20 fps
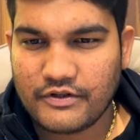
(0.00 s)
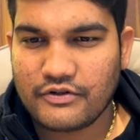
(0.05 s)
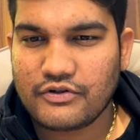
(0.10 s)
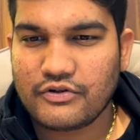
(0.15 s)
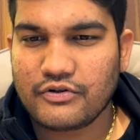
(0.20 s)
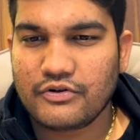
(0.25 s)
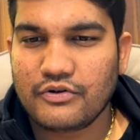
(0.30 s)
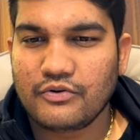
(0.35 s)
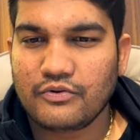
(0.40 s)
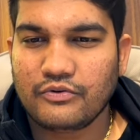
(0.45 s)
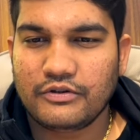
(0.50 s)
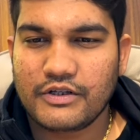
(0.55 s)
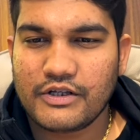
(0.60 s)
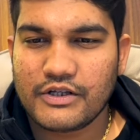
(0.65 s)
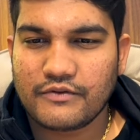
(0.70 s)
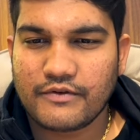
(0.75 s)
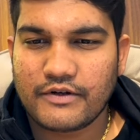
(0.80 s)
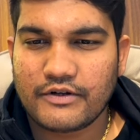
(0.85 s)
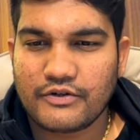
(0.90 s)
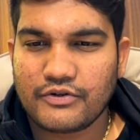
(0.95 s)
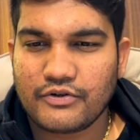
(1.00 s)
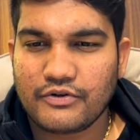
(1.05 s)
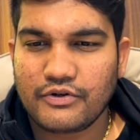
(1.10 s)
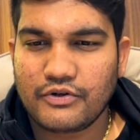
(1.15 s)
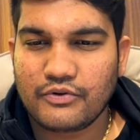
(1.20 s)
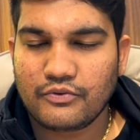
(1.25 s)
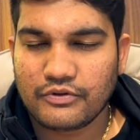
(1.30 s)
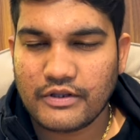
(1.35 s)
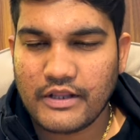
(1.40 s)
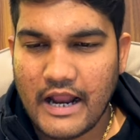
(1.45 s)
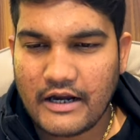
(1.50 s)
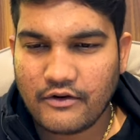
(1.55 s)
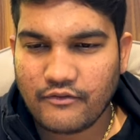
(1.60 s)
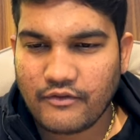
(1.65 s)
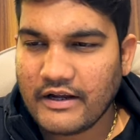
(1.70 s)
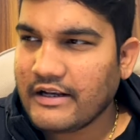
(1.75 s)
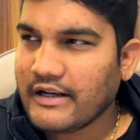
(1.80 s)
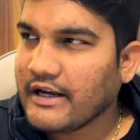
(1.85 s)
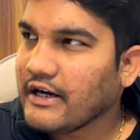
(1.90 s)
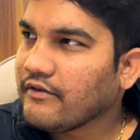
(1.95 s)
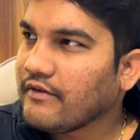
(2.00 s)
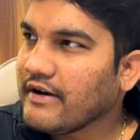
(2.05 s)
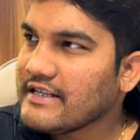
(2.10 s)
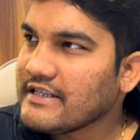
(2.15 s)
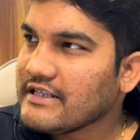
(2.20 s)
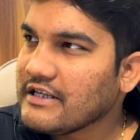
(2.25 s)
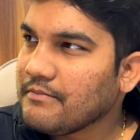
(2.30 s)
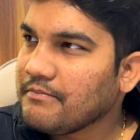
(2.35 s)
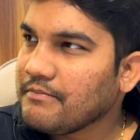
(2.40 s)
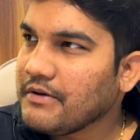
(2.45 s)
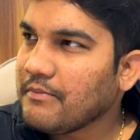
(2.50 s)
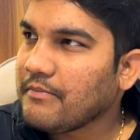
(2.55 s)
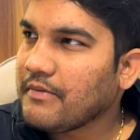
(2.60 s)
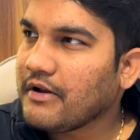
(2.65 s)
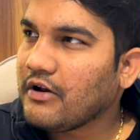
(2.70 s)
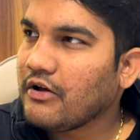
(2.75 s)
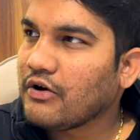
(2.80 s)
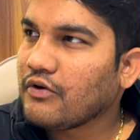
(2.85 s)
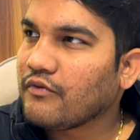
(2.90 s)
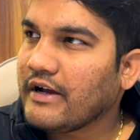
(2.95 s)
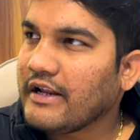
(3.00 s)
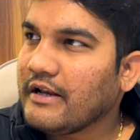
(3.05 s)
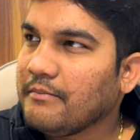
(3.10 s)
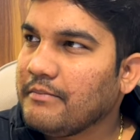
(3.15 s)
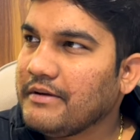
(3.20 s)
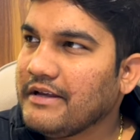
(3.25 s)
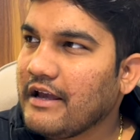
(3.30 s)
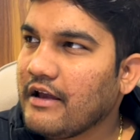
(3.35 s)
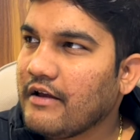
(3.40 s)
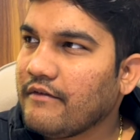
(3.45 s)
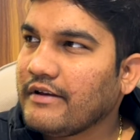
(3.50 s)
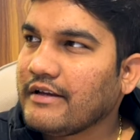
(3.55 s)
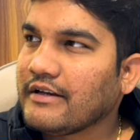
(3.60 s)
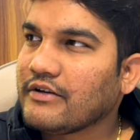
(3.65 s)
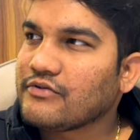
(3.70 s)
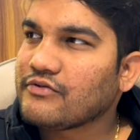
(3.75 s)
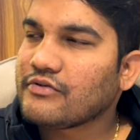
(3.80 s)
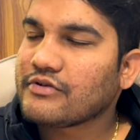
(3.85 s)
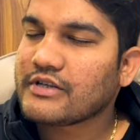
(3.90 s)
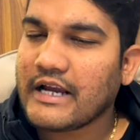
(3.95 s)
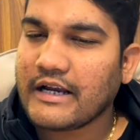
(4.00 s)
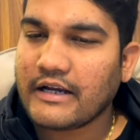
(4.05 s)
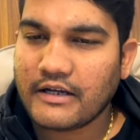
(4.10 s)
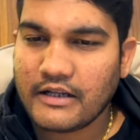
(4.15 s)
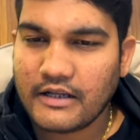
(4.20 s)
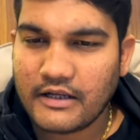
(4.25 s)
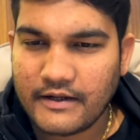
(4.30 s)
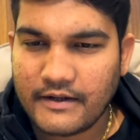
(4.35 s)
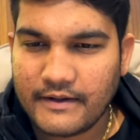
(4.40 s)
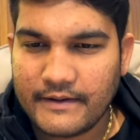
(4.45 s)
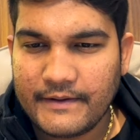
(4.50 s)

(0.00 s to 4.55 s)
one should do this one should do that while advising people or while behaving in society